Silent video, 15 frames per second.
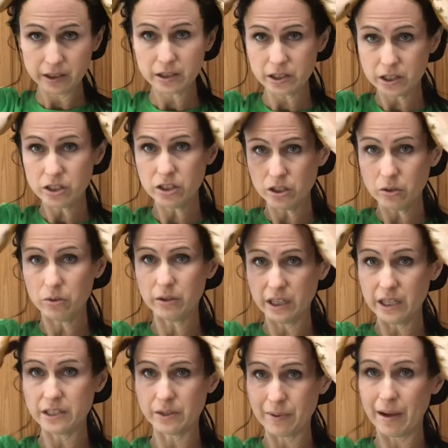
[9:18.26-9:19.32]
to do
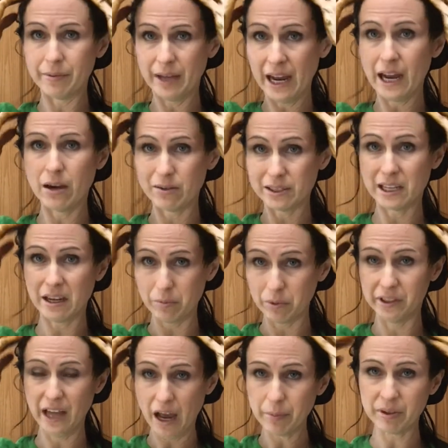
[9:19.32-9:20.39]
things around the house. I will
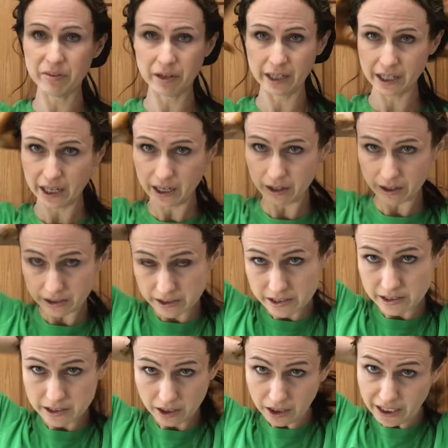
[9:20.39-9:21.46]
not be running errands
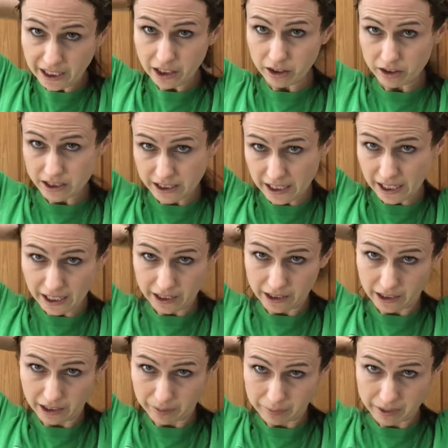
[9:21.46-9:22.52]
until later today.
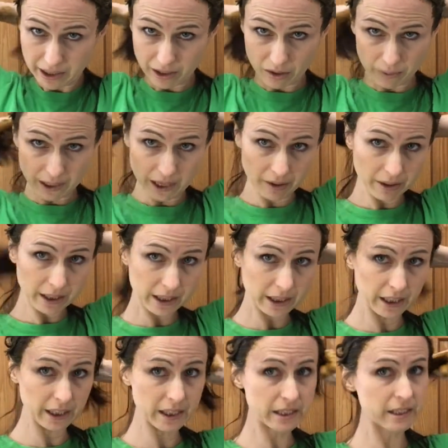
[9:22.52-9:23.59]
I'm not going out like
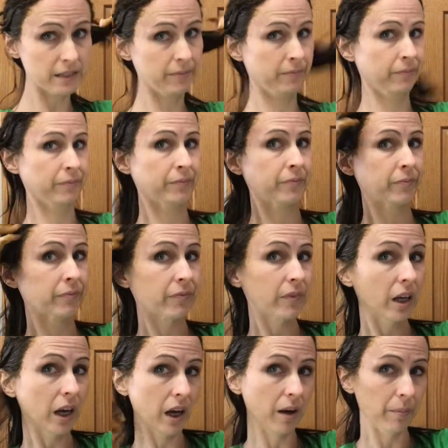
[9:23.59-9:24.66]
this.
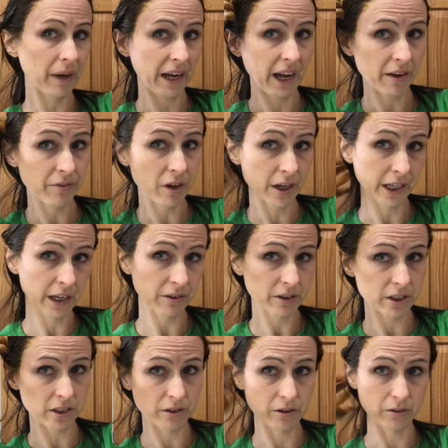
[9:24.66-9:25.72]
I have gone out
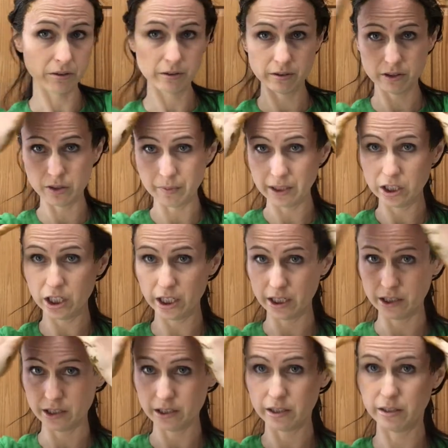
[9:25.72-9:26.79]
to do my
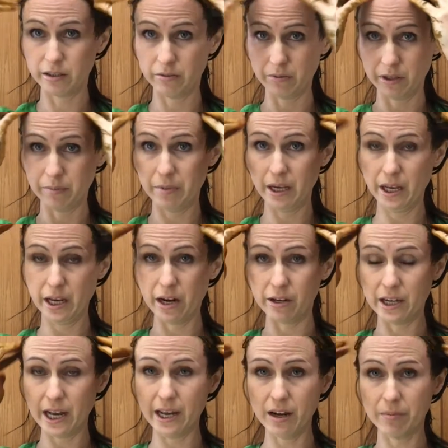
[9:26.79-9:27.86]
chickens with my hair
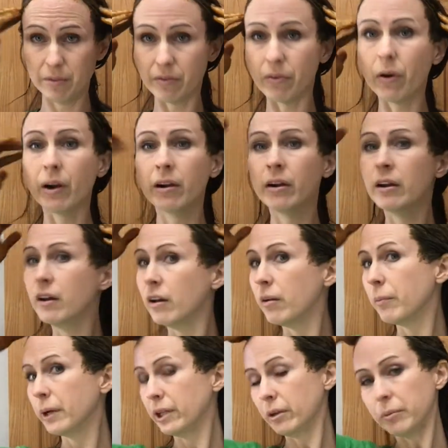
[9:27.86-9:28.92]
dye on before,
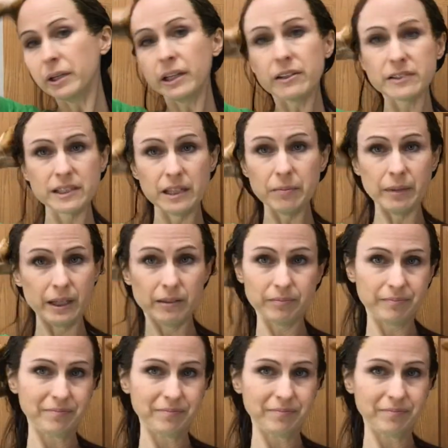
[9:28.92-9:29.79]
but nobody's seen me.